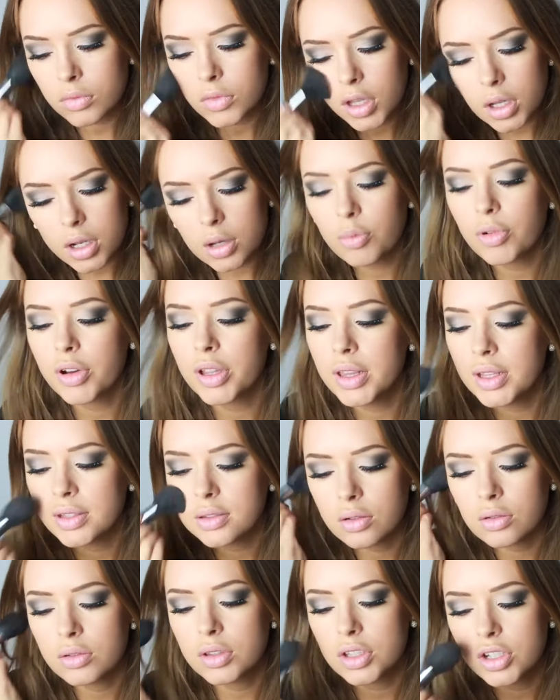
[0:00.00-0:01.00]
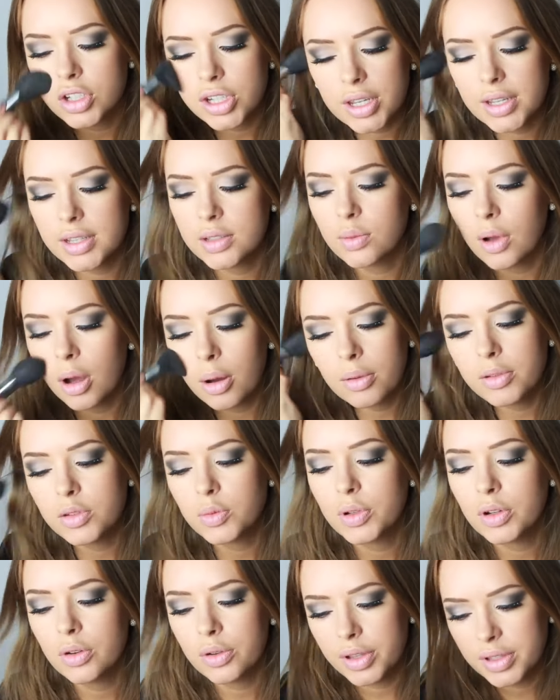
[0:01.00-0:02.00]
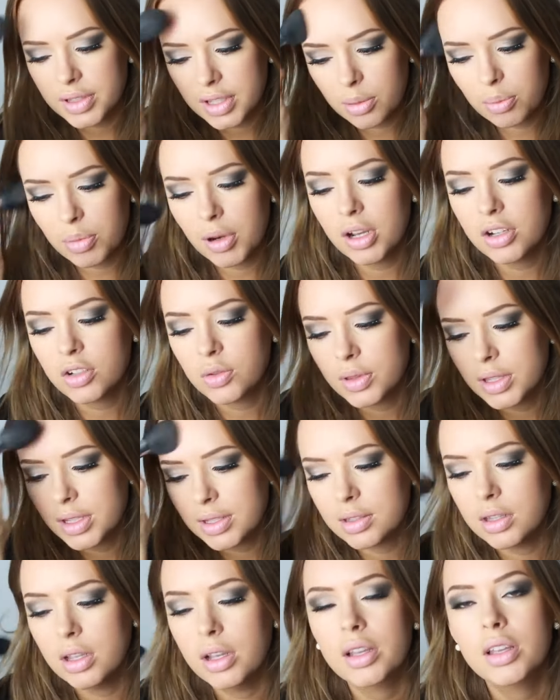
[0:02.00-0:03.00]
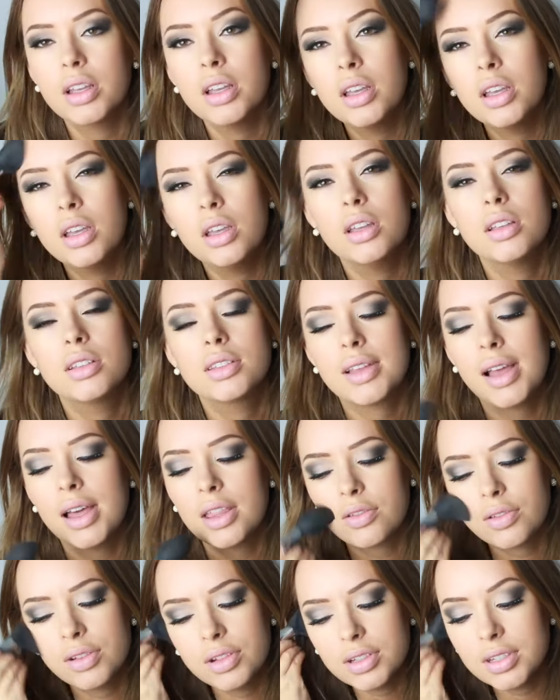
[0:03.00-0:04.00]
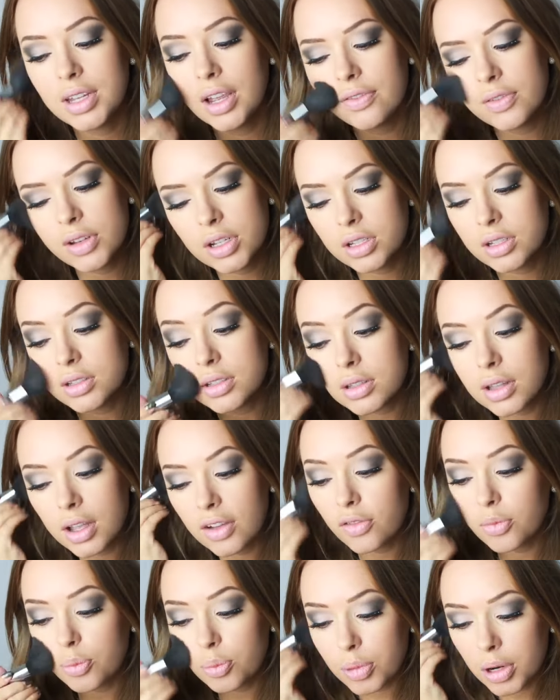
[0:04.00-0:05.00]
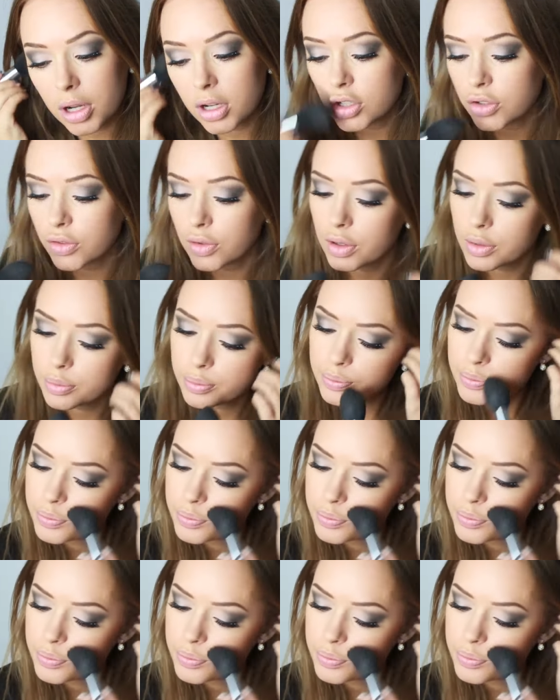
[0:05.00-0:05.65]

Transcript: Kind of bring this onto the cheek as well, as we're not using a blush with this look, as Catherine definitely doesn't have blusher on.